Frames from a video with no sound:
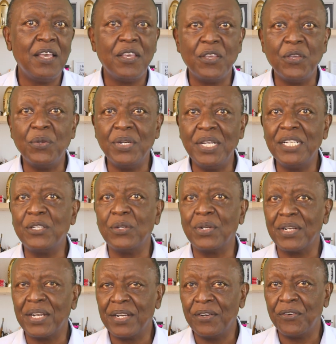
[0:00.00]
you need to
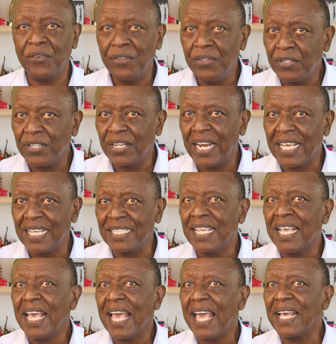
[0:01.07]
utilize
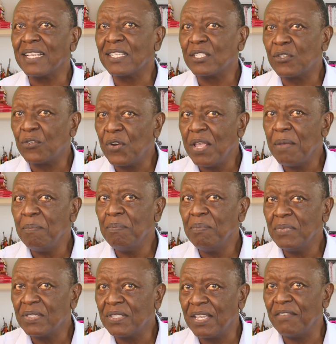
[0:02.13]

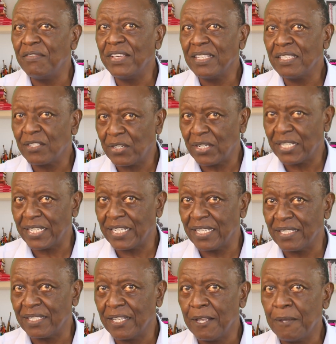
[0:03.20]
extreme saving
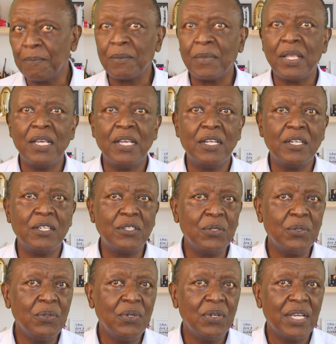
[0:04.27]
strategies
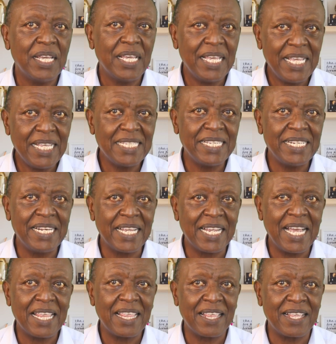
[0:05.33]
to easily
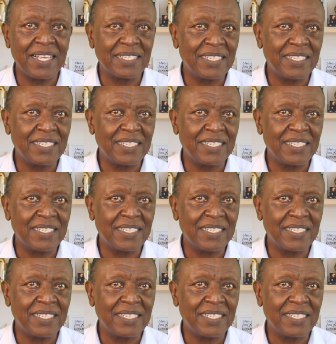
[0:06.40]
gather the